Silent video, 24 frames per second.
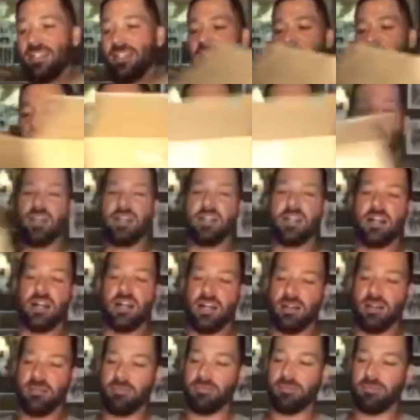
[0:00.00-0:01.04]
But
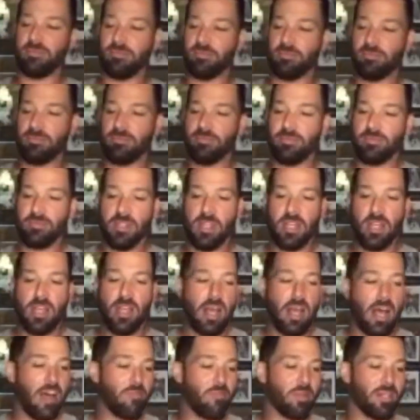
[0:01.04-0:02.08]

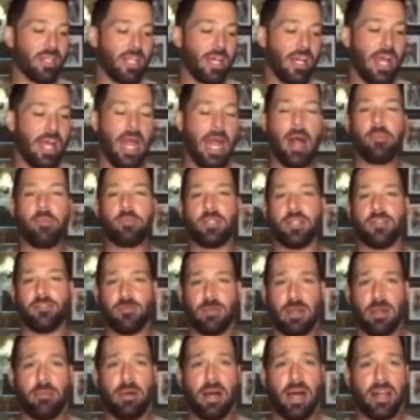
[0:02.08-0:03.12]
I've been kind of absent from my
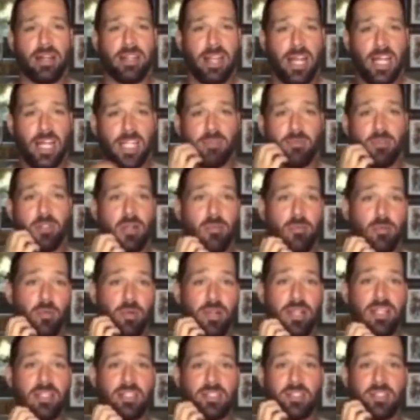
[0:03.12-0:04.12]
podcast for a couple weeks,